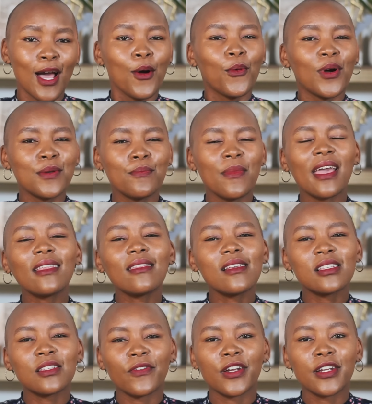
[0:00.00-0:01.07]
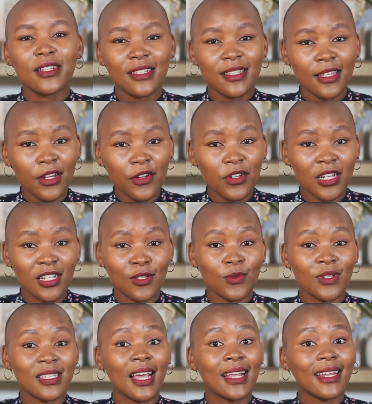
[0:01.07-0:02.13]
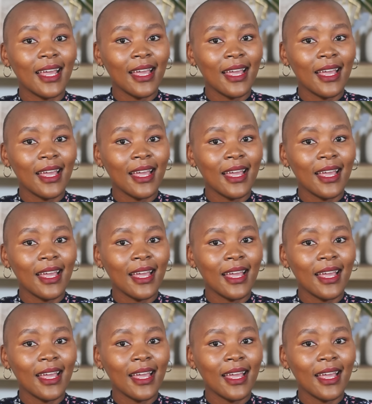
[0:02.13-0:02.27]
What made this very serious was that